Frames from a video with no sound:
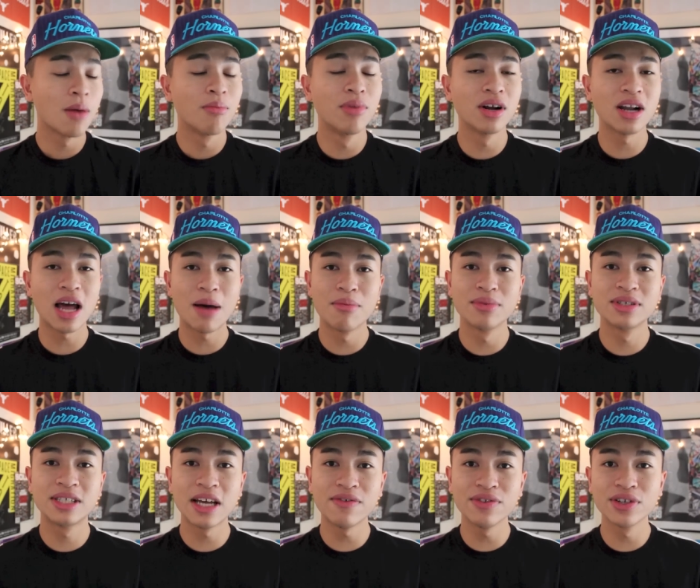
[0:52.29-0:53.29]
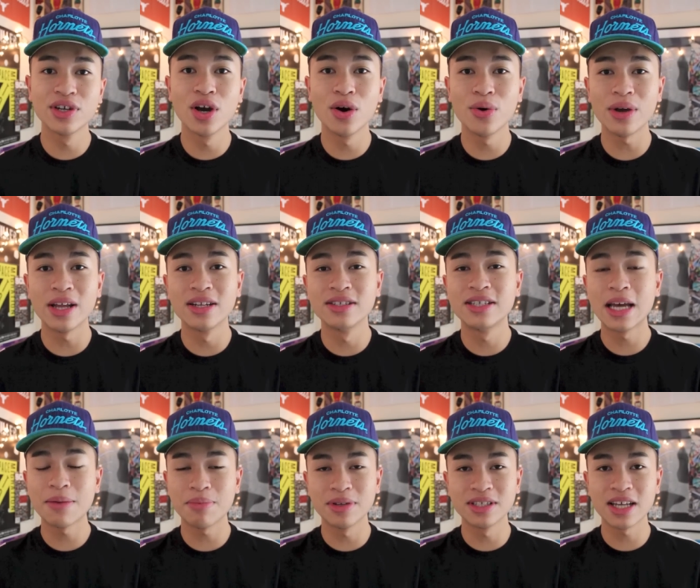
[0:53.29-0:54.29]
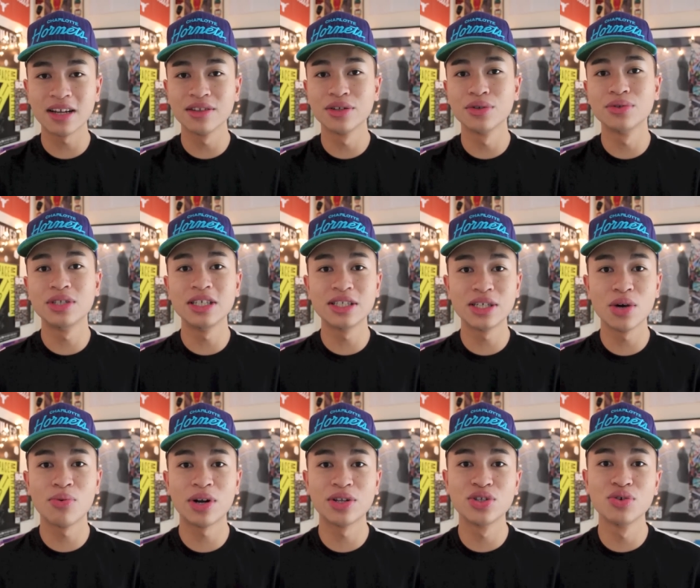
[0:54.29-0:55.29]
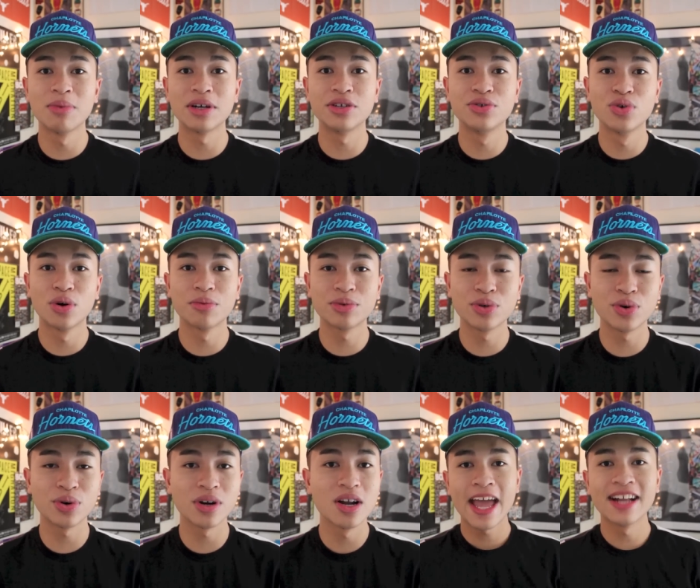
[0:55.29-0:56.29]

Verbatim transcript: But I'm gonna definitely go in depth into that little detail when I do my dorm tour.